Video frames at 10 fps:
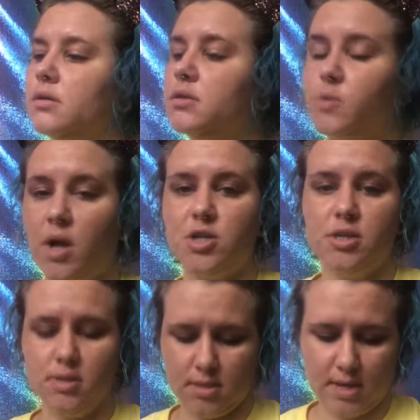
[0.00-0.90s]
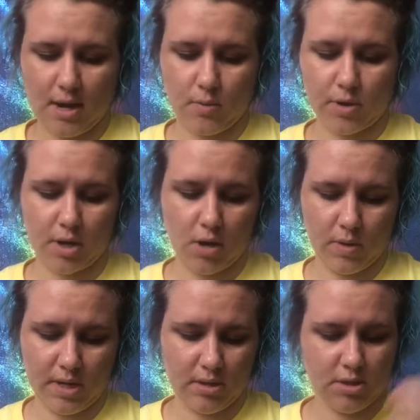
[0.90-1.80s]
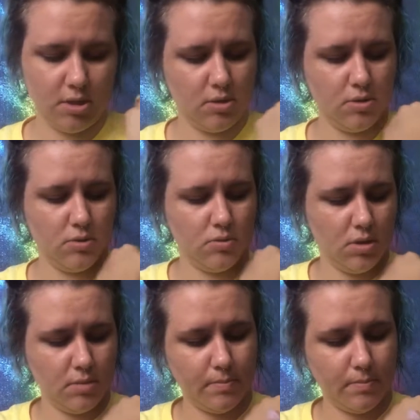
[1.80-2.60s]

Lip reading: swatches. Now we're going to go into